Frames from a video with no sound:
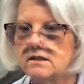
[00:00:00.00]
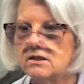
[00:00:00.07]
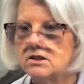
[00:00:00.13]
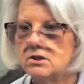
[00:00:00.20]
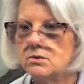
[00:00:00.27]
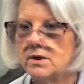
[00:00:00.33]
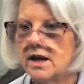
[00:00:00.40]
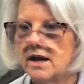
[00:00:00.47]

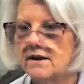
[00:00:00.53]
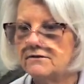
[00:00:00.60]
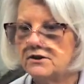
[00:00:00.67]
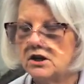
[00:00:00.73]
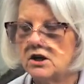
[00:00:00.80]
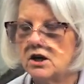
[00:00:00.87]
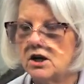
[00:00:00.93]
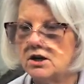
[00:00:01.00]
2.5
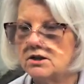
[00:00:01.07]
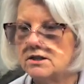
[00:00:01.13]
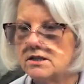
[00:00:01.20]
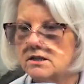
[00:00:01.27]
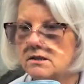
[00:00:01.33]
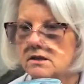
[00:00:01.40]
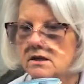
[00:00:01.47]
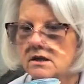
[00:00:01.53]

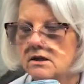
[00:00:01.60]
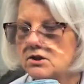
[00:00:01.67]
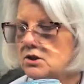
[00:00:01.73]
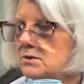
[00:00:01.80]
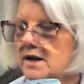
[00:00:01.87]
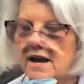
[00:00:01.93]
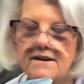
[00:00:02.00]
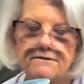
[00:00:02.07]
yards,
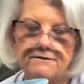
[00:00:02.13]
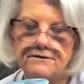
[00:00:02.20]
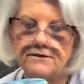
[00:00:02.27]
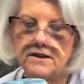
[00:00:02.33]
2.5